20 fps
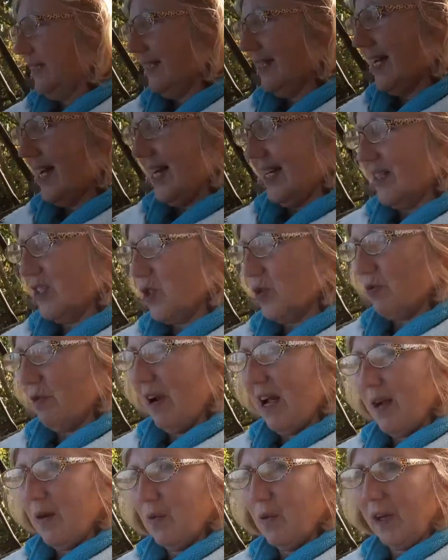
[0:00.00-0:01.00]
That's
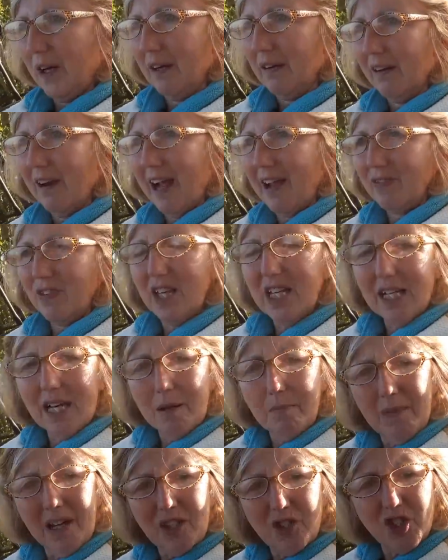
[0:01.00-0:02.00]
right, where I think
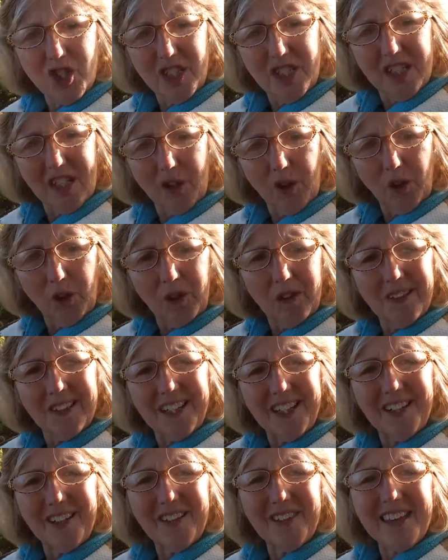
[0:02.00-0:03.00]
I mentioned it
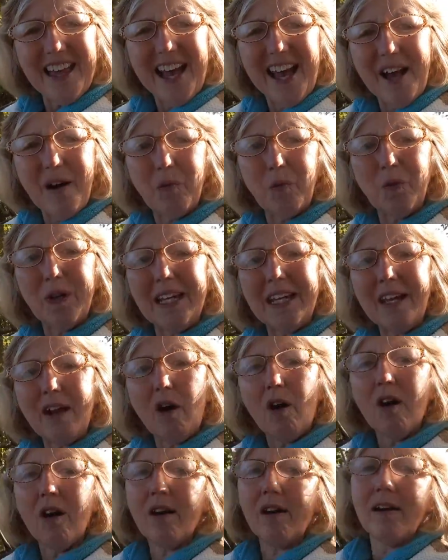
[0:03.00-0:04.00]
earlier that we
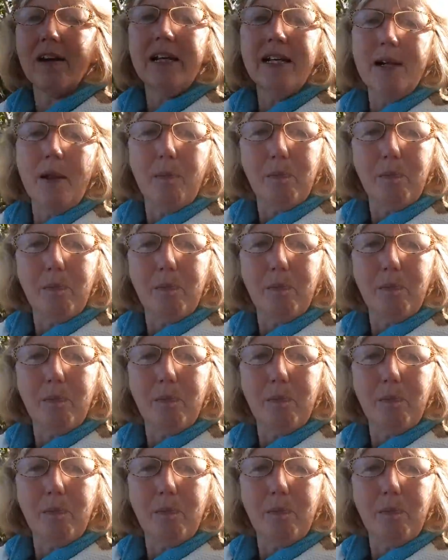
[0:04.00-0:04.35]
are